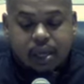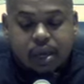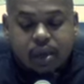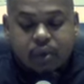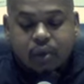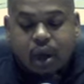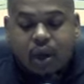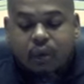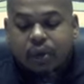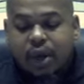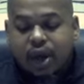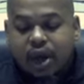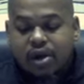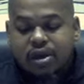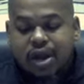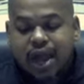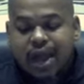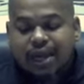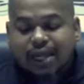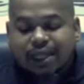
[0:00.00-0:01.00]
While we are
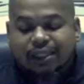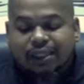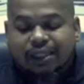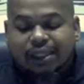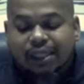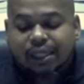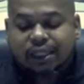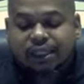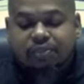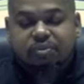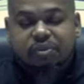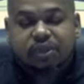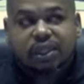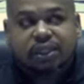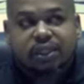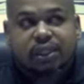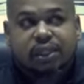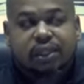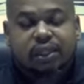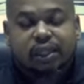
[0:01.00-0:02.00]
not as
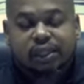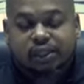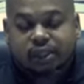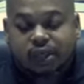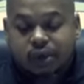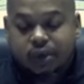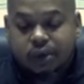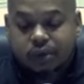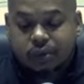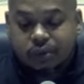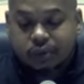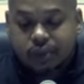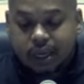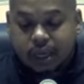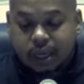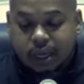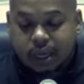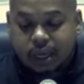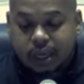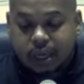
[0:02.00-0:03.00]
explicitly told
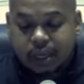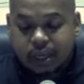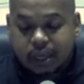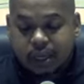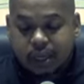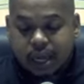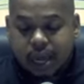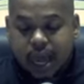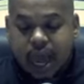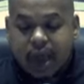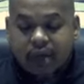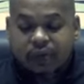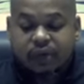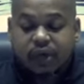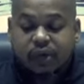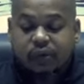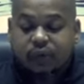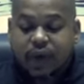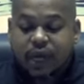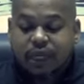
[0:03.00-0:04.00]
how
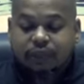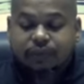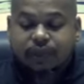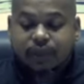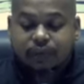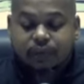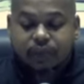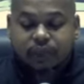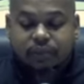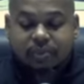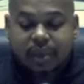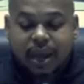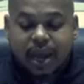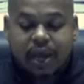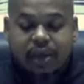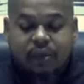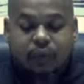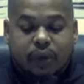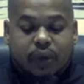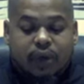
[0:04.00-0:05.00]
the arrangement was
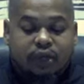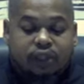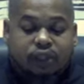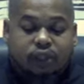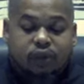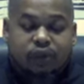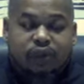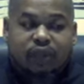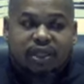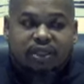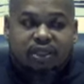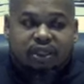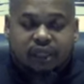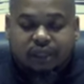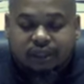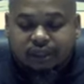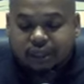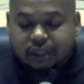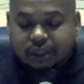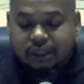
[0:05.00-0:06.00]
made, we are sure that
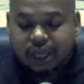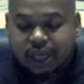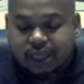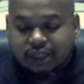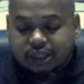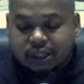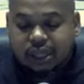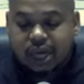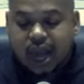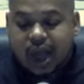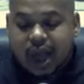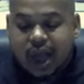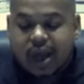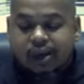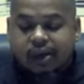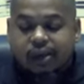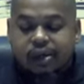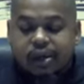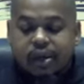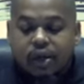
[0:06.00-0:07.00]
Jesus, as God,
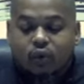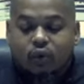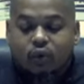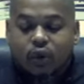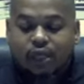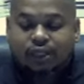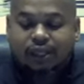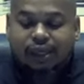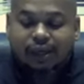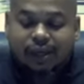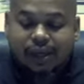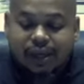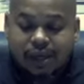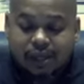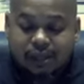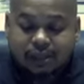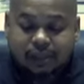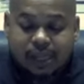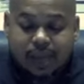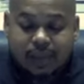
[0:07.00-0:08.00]
was in need
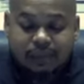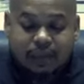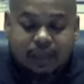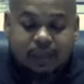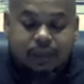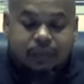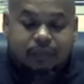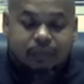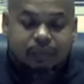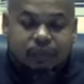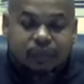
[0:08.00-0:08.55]
of something.